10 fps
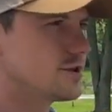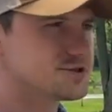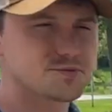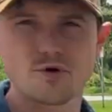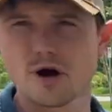of
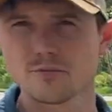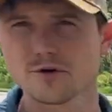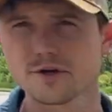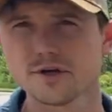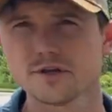this
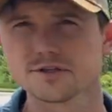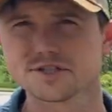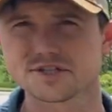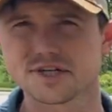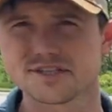property. This
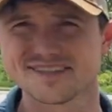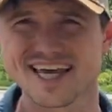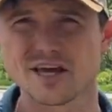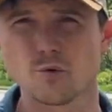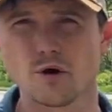is
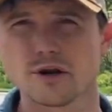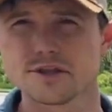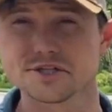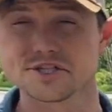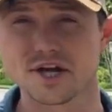day 1
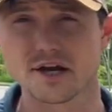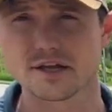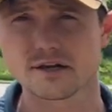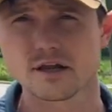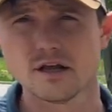of the
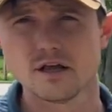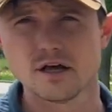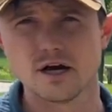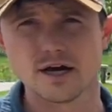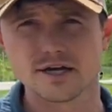siding.
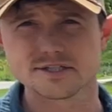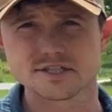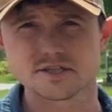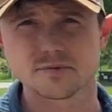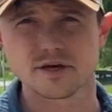I
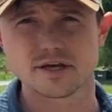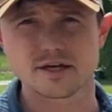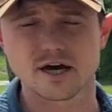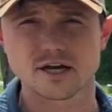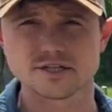
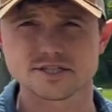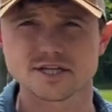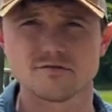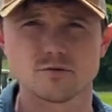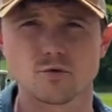anticipate kind of
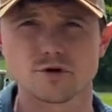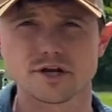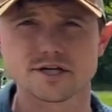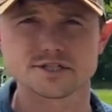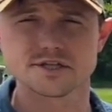7 more
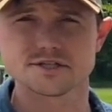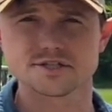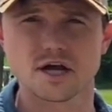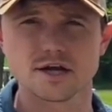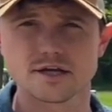days of the
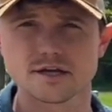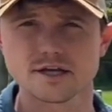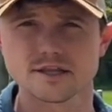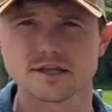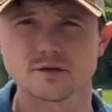siding,
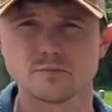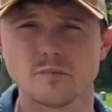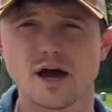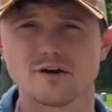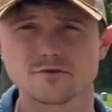and then
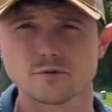after